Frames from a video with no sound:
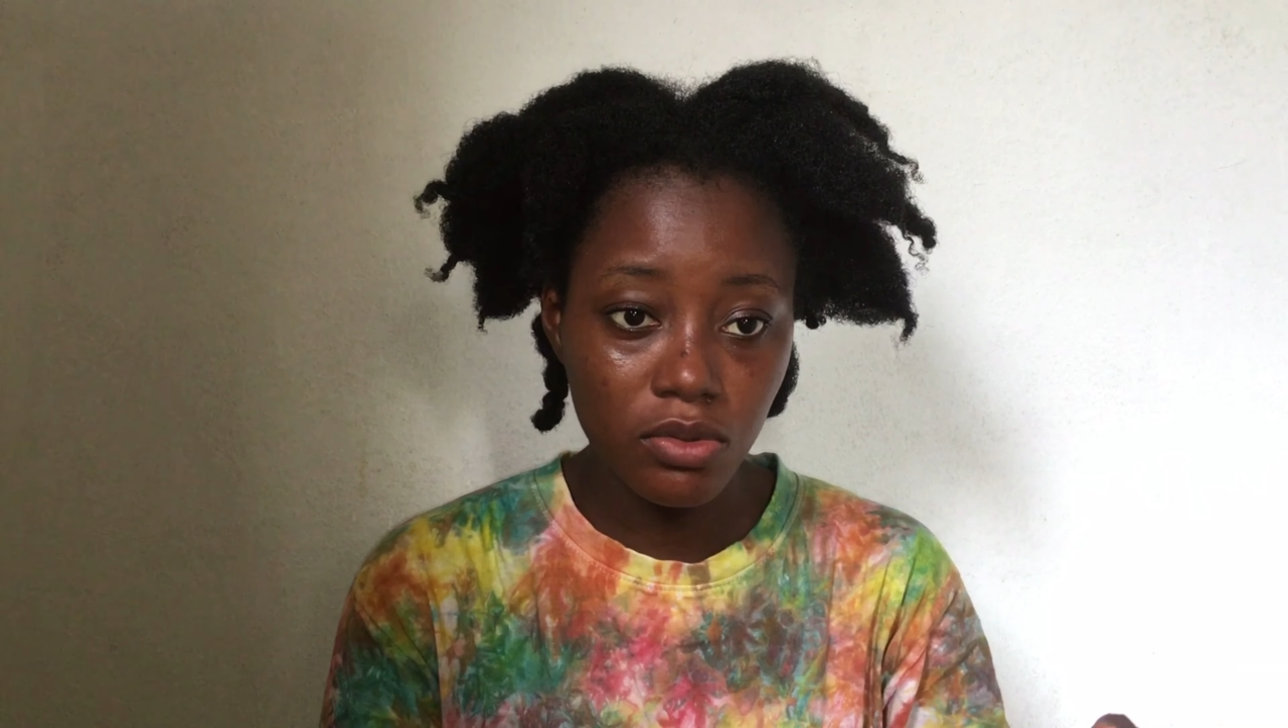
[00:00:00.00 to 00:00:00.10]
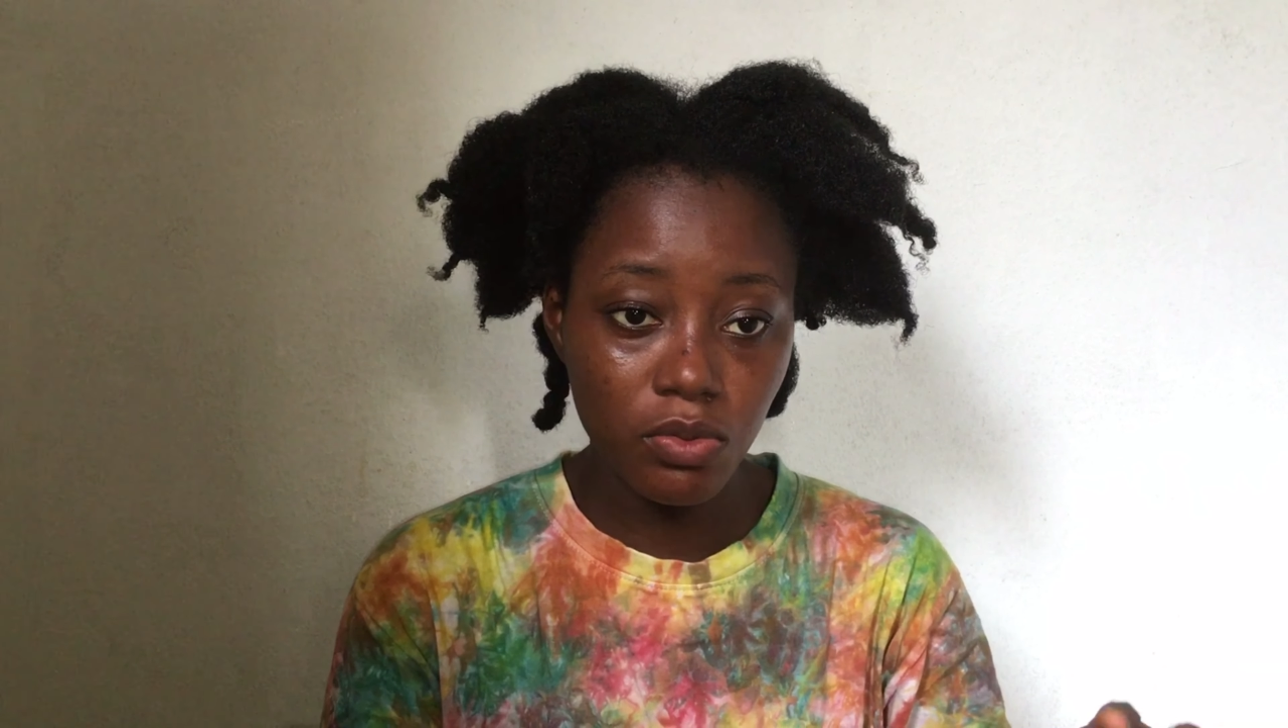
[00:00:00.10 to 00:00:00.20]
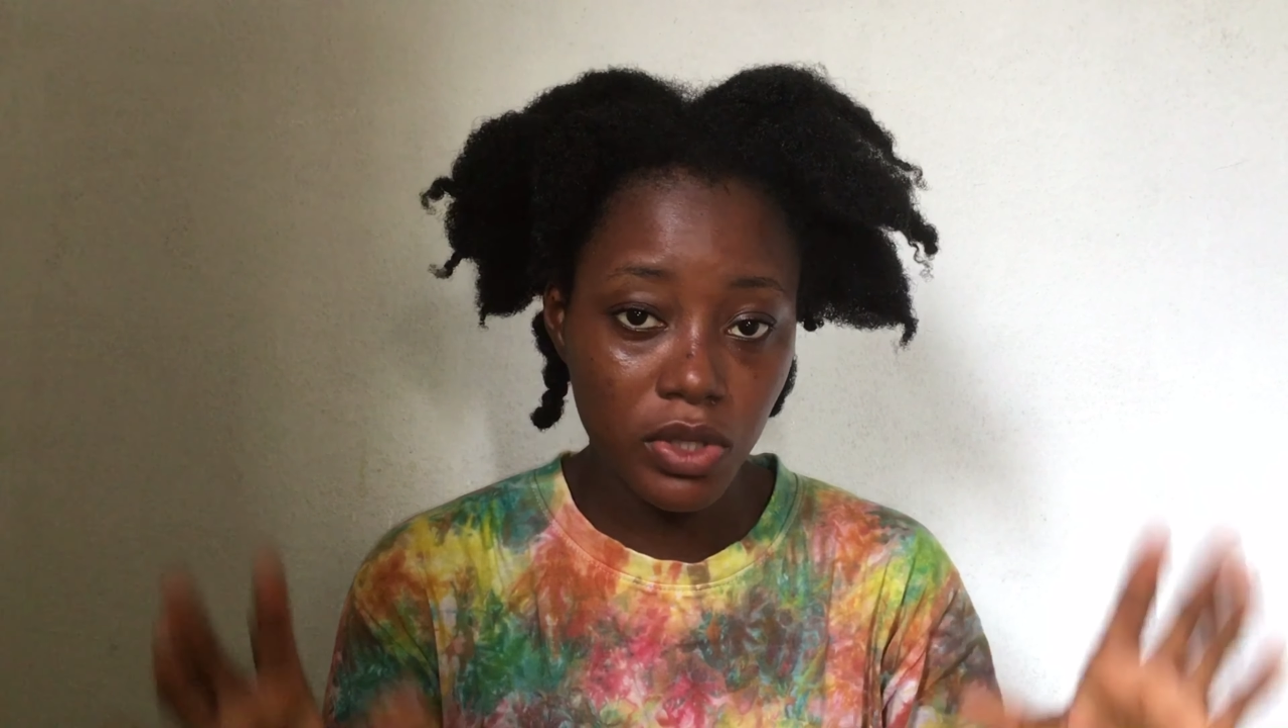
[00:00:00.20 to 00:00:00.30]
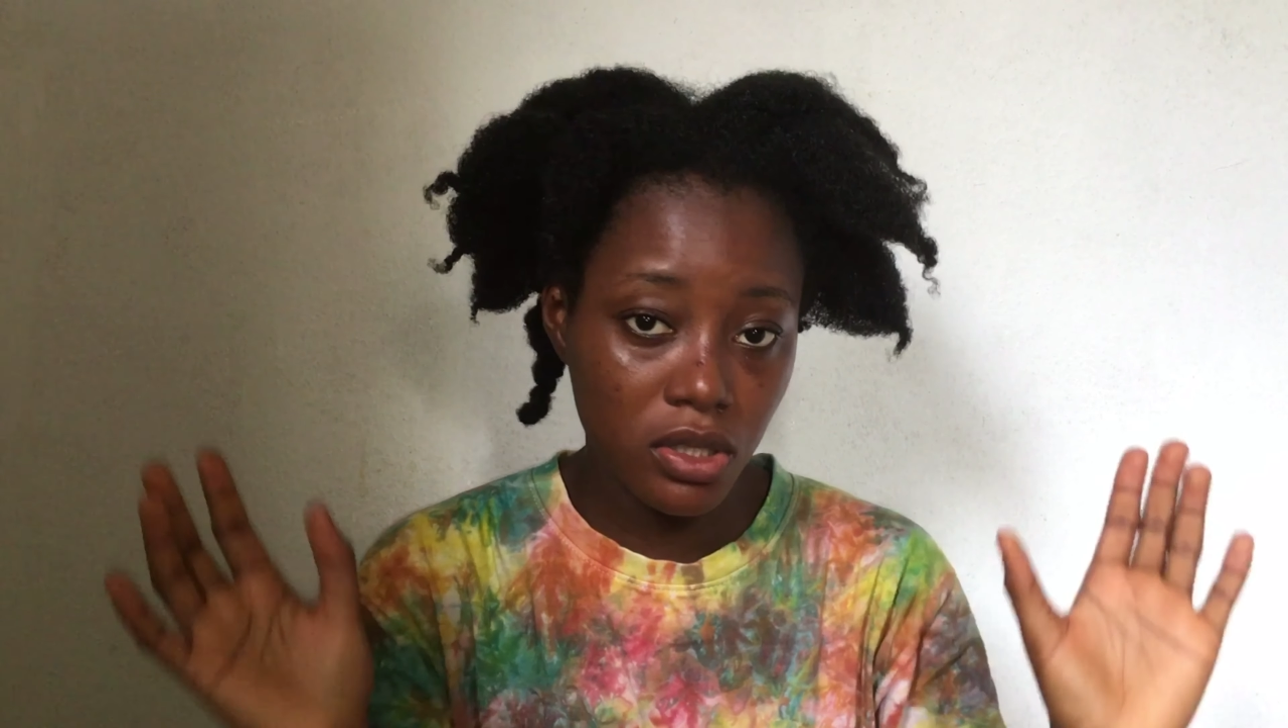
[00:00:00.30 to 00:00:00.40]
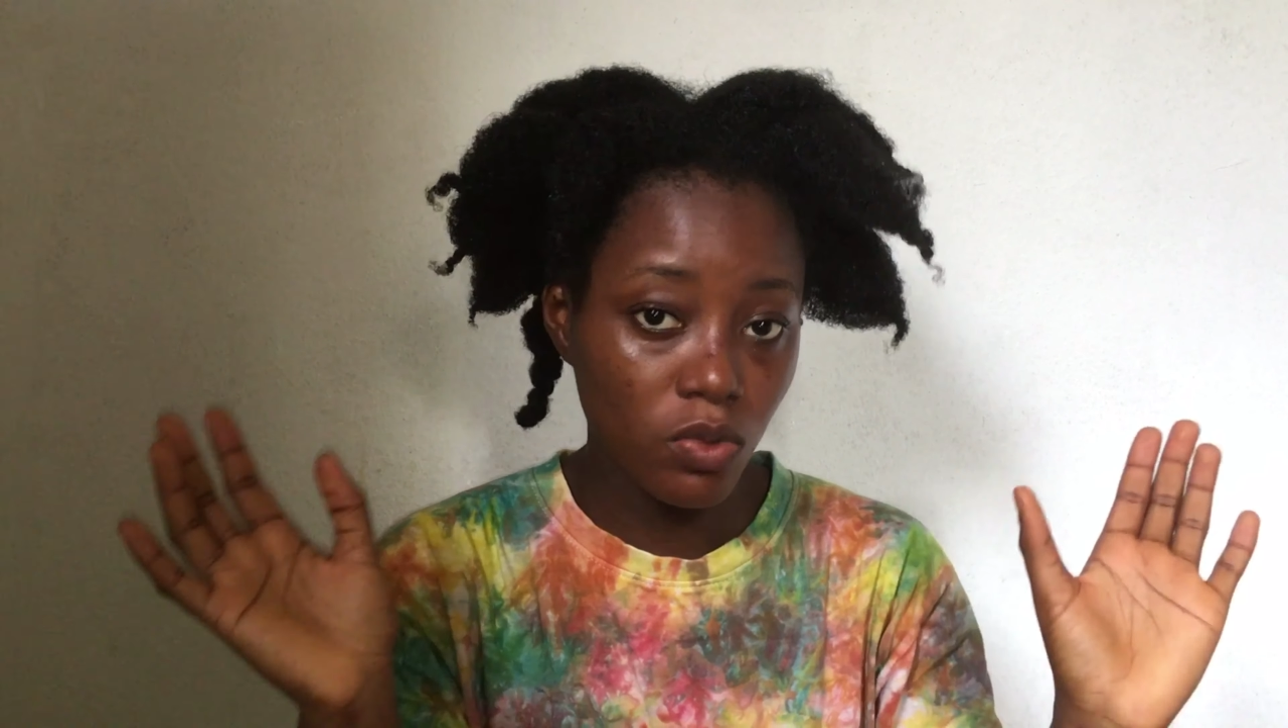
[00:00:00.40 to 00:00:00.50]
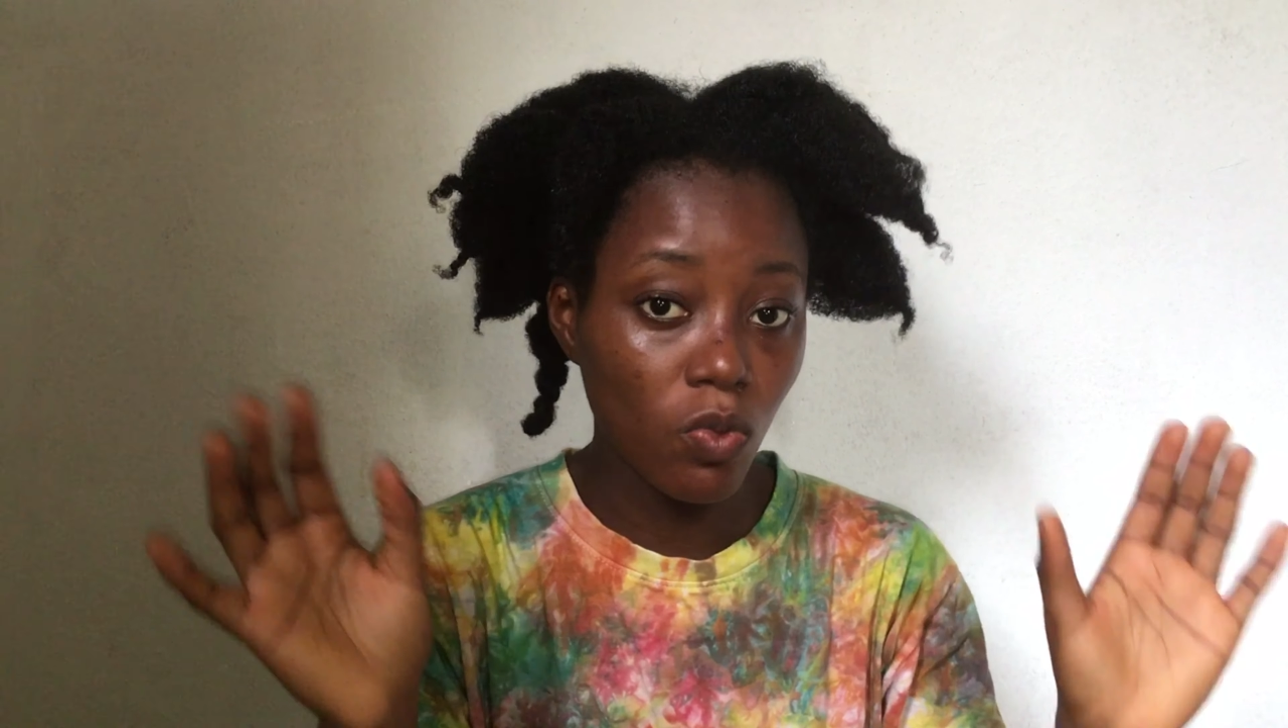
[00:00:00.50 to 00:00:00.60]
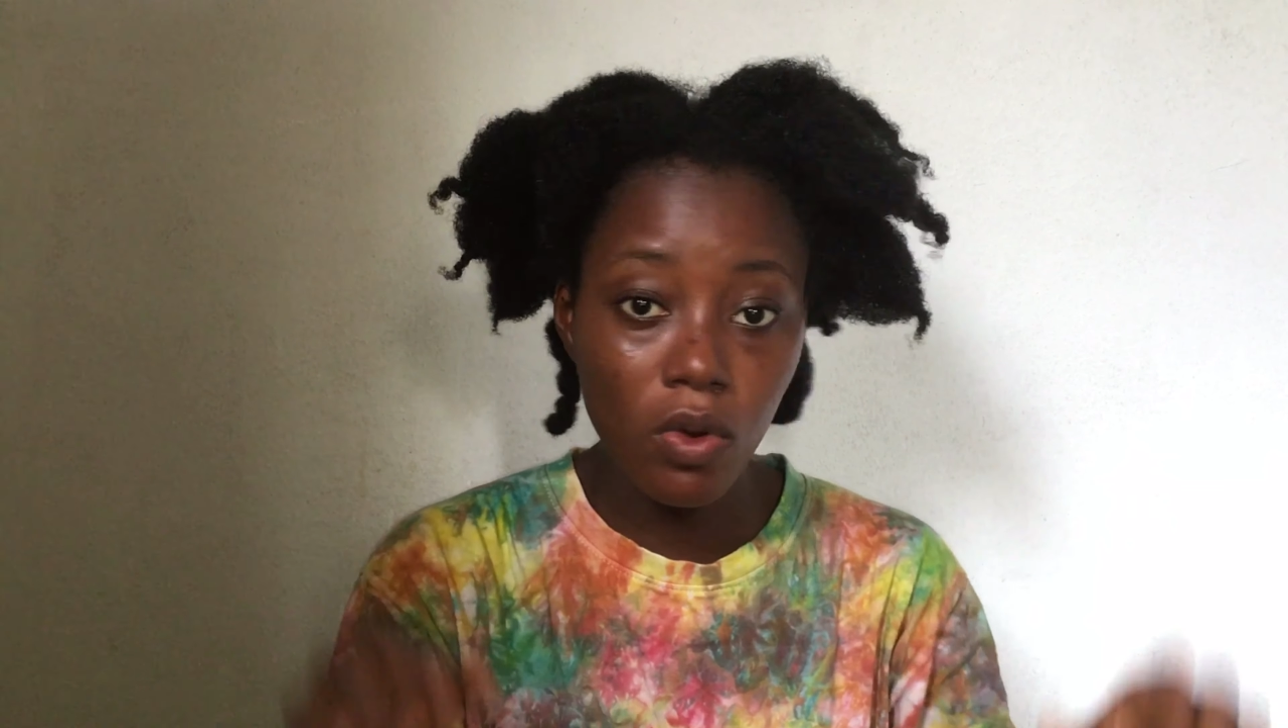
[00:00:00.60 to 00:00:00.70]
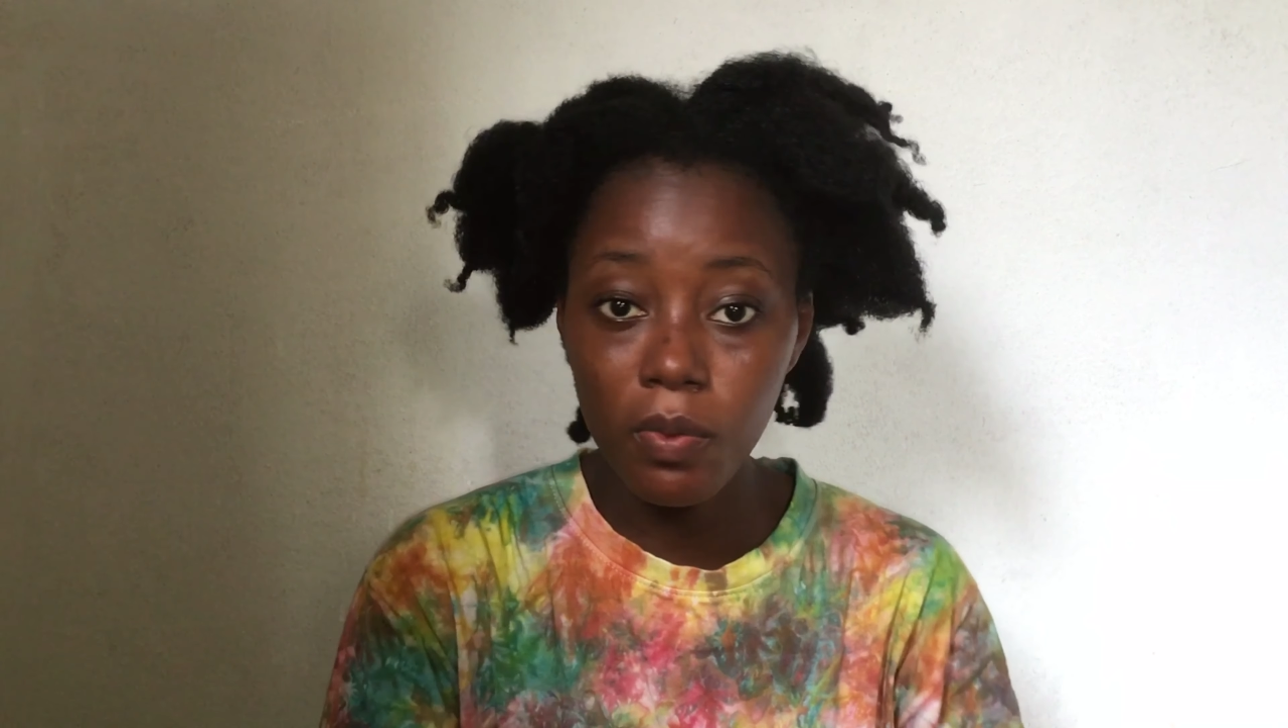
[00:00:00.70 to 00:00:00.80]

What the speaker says: with warm